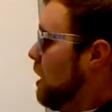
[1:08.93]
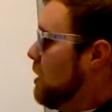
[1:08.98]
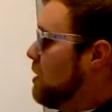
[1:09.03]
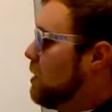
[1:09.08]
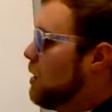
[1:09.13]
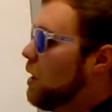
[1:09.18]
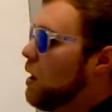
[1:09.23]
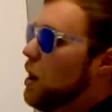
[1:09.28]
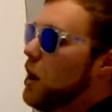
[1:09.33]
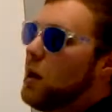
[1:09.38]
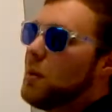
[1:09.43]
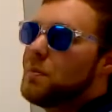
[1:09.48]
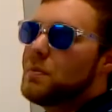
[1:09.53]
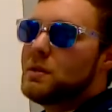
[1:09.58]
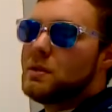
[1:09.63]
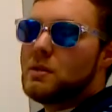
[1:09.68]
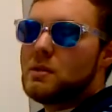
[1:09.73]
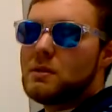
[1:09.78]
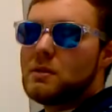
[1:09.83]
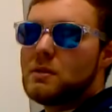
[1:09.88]
the
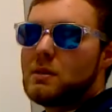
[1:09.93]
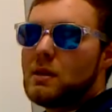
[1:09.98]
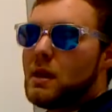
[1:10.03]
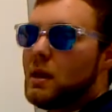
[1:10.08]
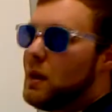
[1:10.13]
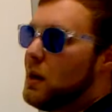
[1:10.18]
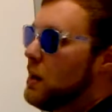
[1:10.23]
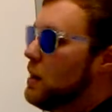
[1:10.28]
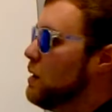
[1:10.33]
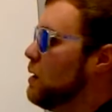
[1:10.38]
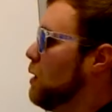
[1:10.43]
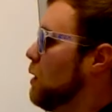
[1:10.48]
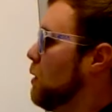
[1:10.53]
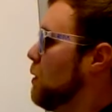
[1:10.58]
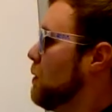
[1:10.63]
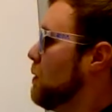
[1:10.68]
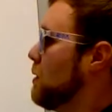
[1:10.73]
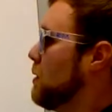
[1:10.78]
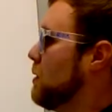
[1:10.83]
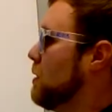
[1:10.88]
opposite side
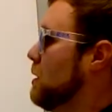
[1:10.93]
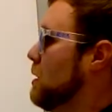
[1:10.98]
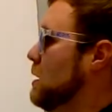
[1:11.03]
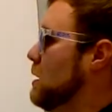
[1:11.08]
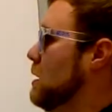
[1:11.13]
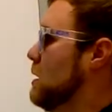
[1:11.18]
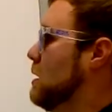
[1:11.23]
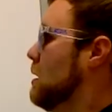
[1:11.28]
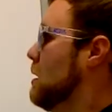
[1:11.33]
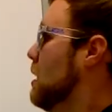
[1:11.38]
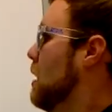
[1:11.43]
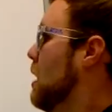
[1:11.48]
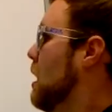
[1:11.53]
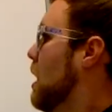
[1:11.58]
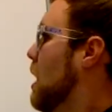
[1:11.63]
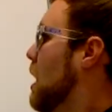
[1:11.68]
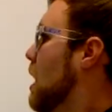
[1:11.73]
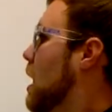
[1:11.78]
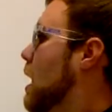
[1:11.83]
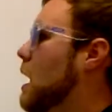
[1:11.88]
over the
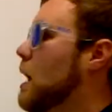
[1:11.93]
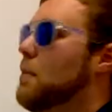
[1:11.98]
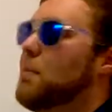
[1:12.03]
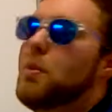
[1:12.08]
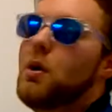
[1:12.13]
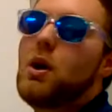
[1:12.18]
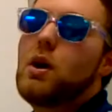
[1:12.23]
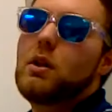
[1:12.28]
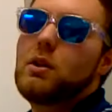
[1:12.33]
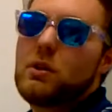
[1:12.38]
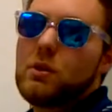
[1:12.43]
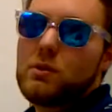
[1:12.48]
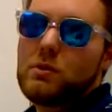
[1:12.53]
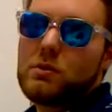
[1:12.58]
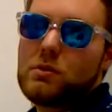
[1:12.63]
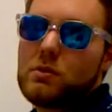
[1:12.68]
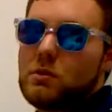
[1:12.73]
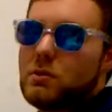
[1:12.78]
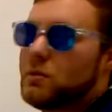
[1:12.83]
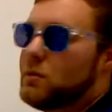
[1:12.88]
hypotenuse.